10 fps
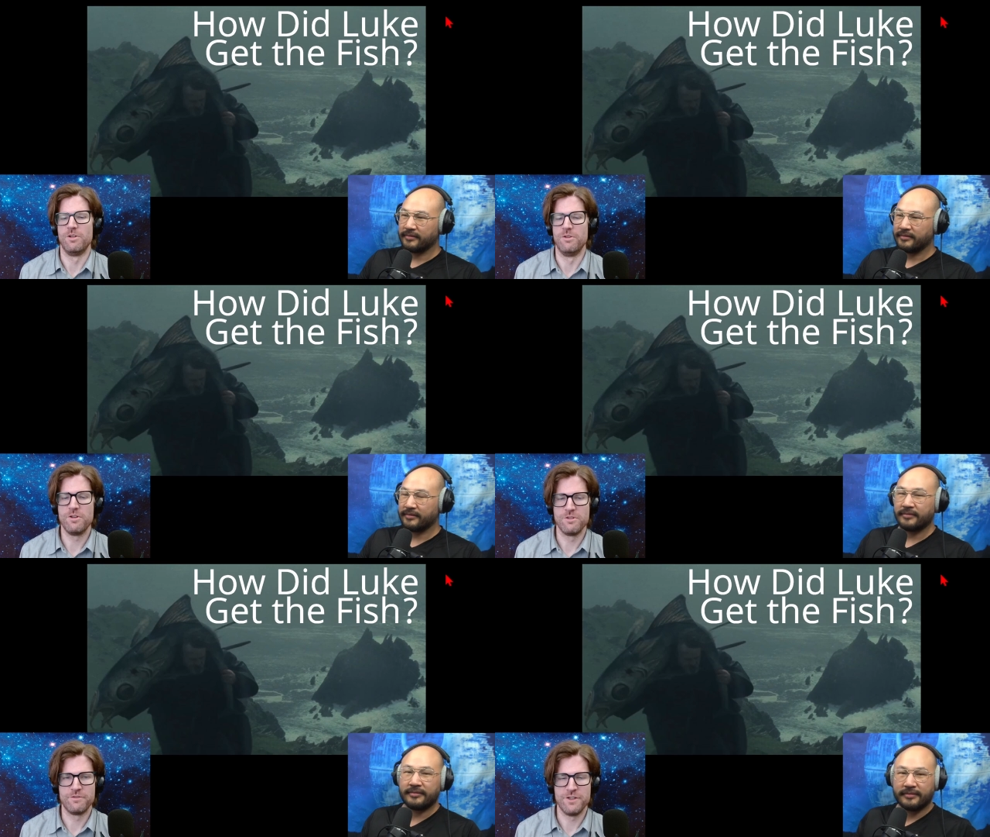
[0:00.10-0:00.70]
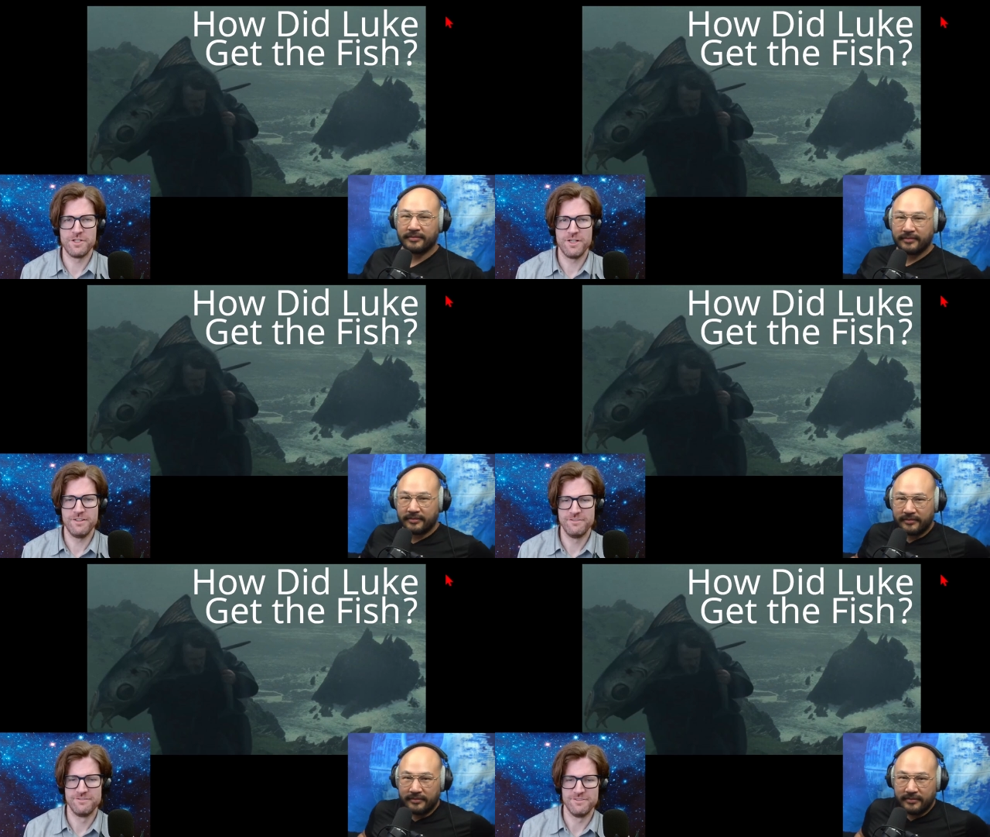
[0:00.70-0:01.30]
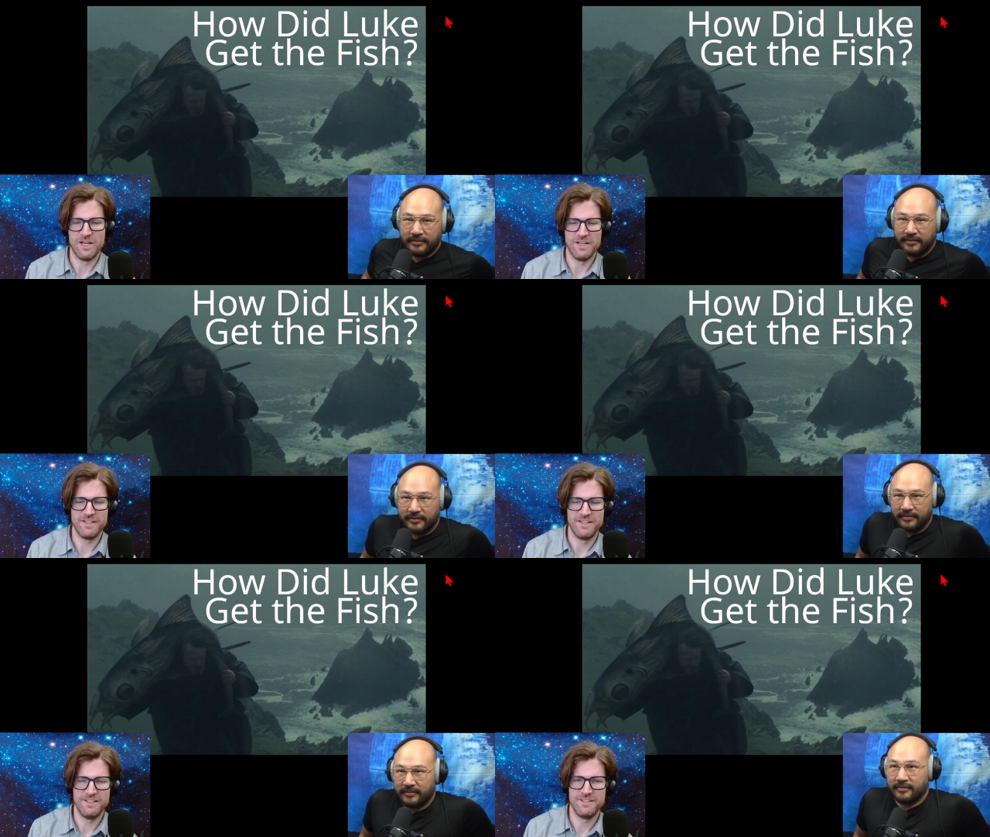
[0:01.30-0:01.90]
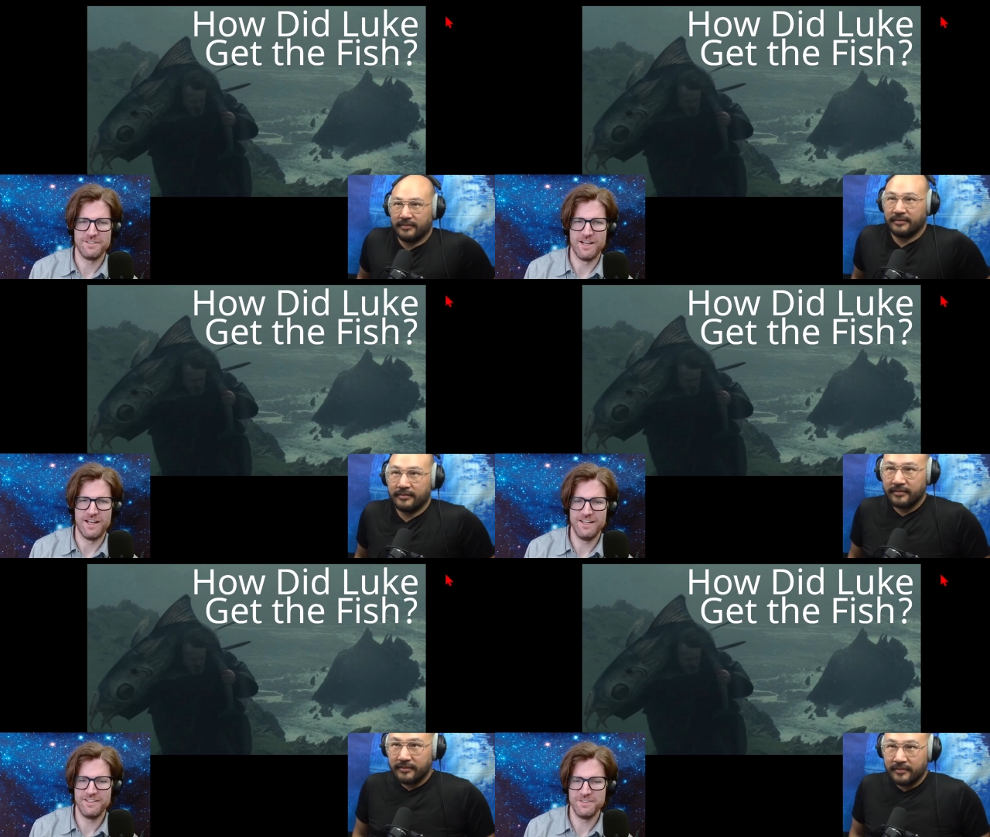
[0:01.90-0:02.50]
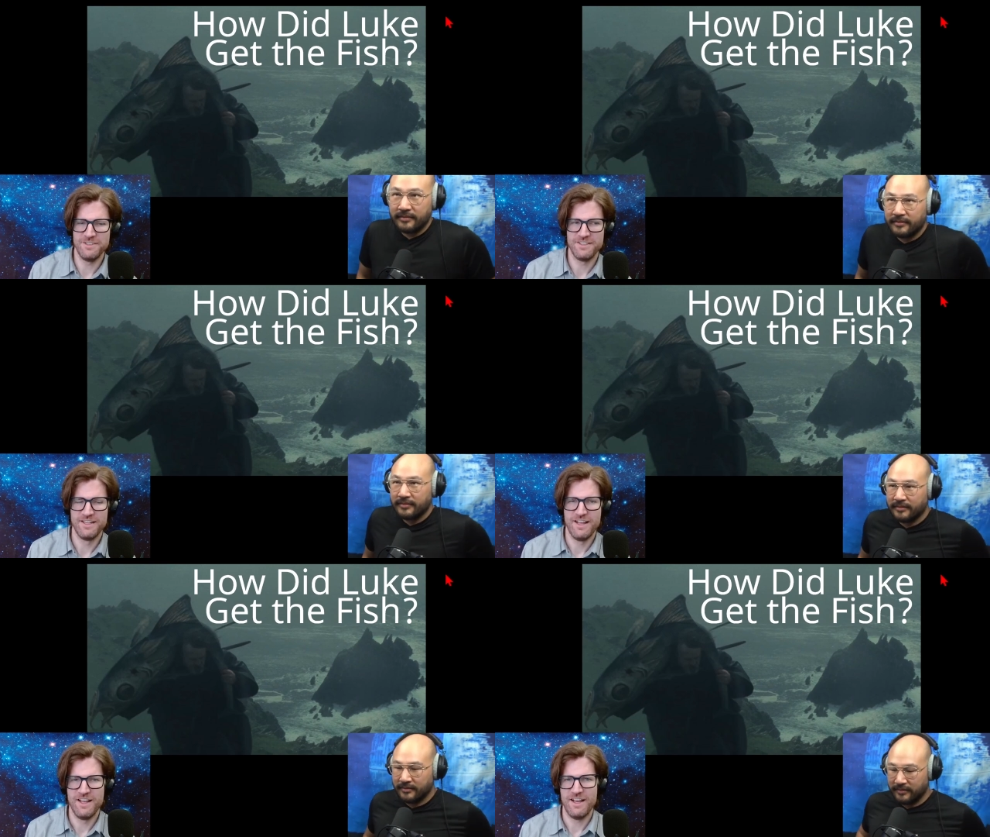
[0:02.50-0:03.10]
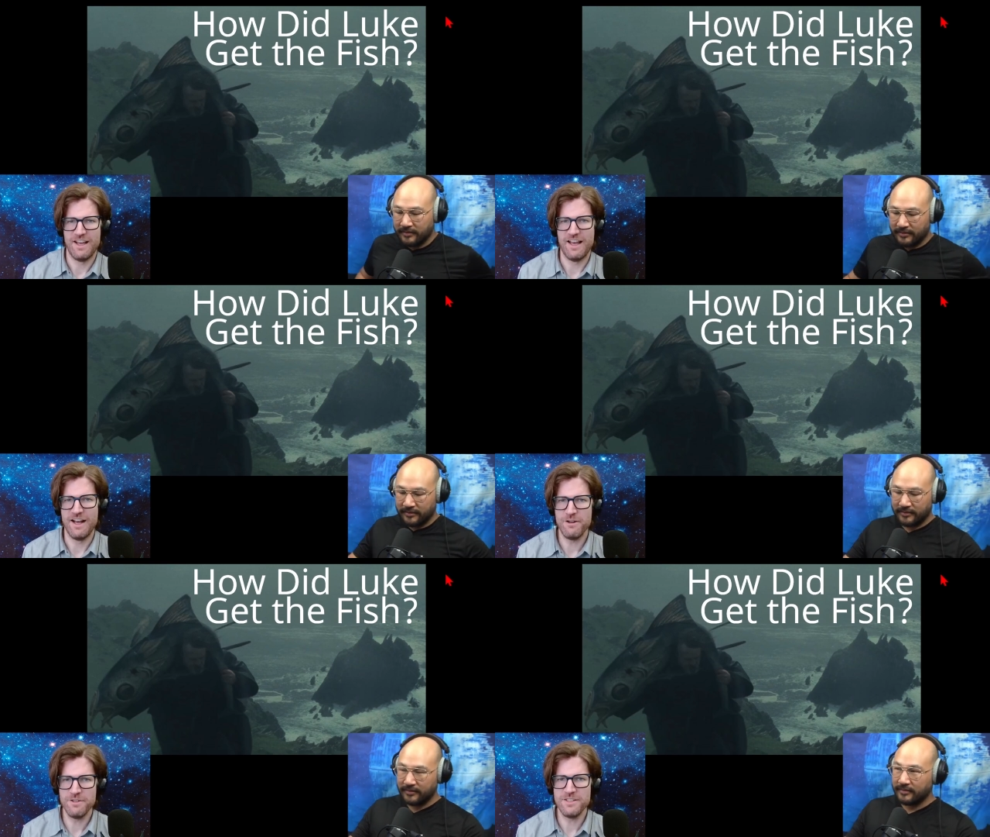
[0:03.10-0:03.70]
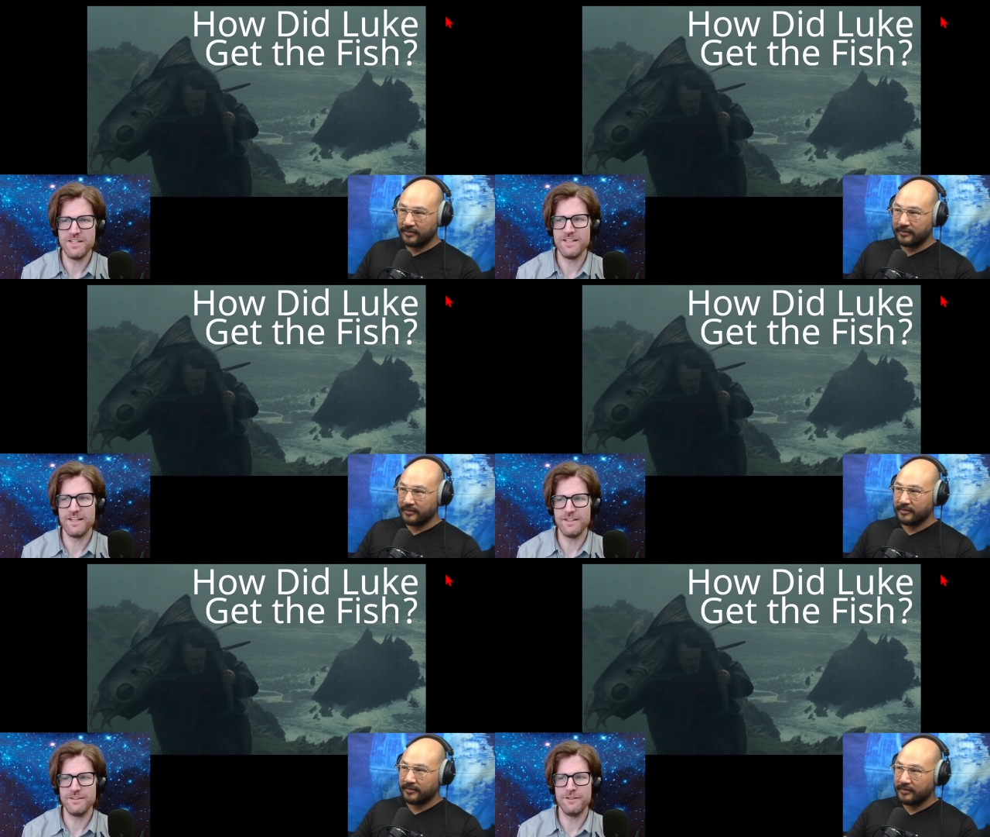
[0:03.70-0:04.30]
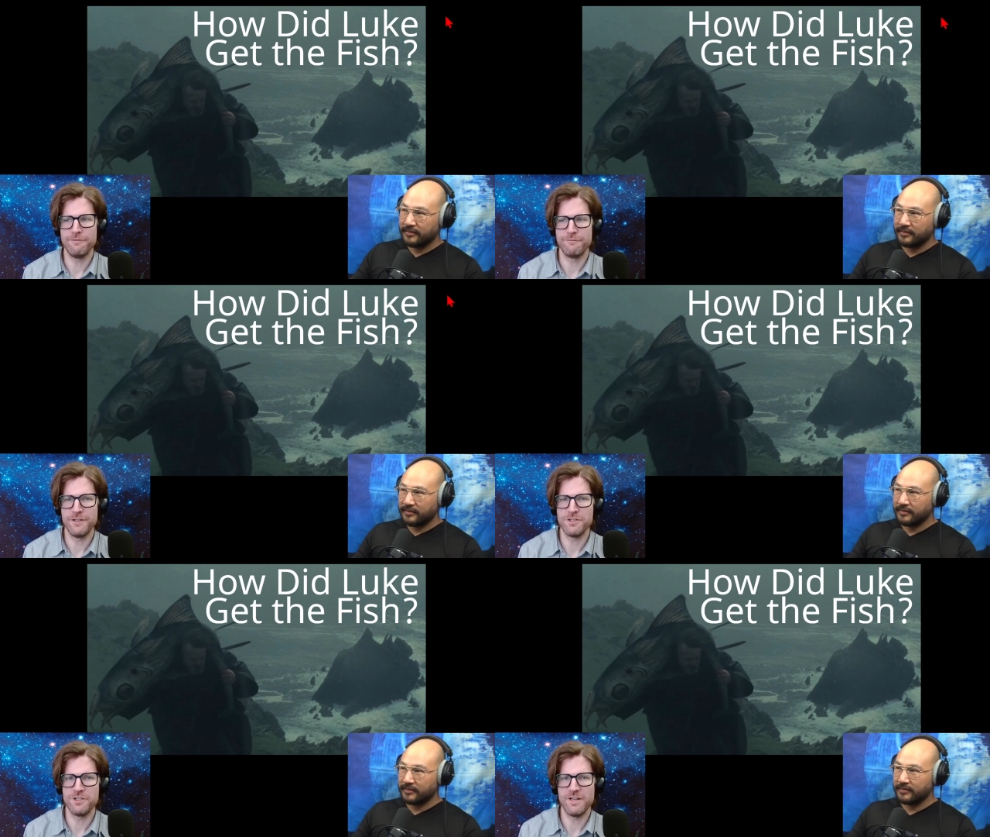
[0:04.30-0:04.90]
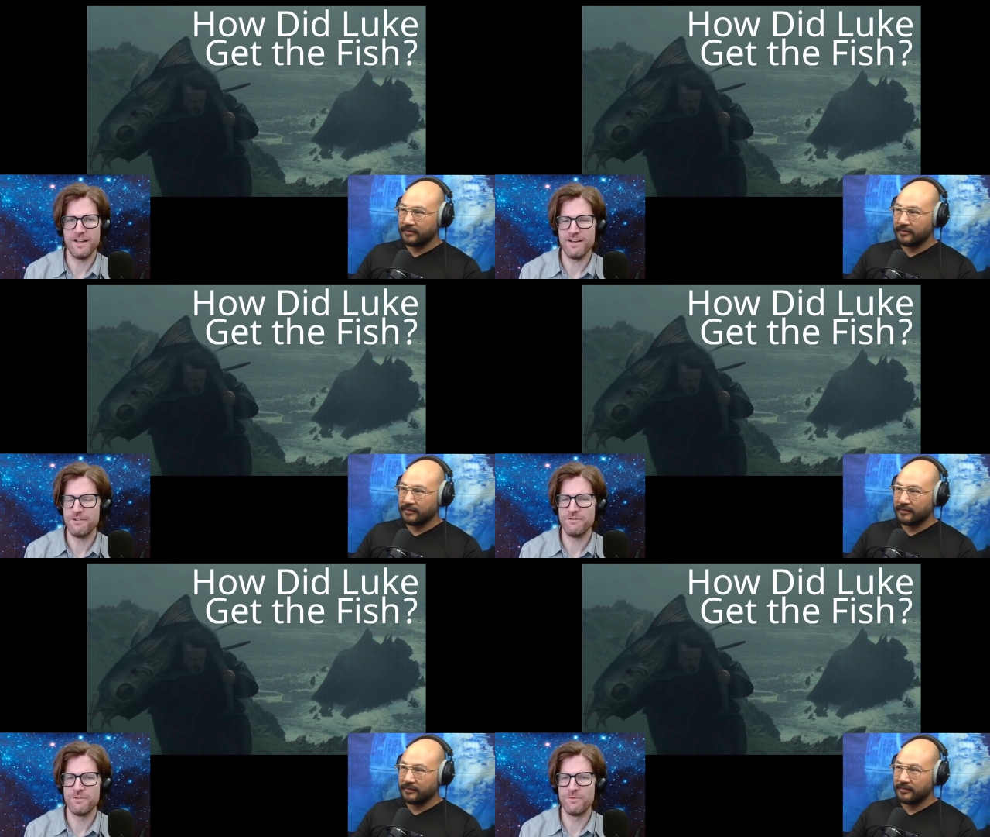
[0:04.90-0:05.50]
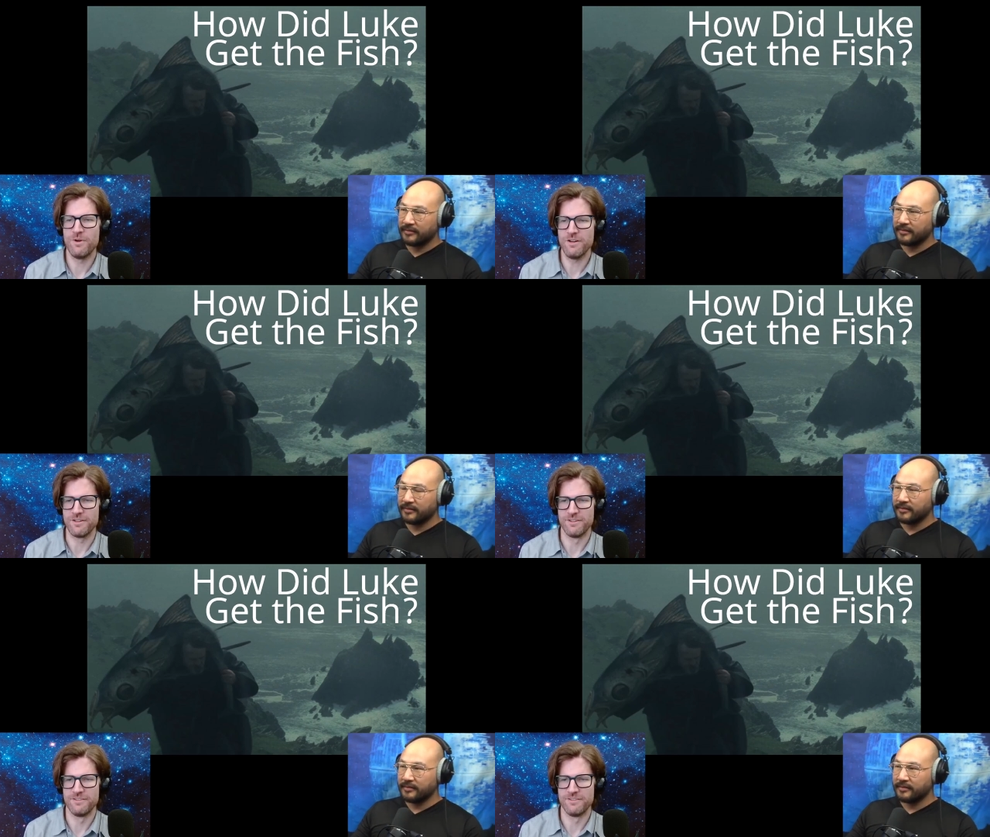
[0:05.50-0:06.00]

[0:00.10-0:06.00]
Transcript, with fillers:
Speaker 1: Luke goes fishing on his island. How does he get the fish out of the water?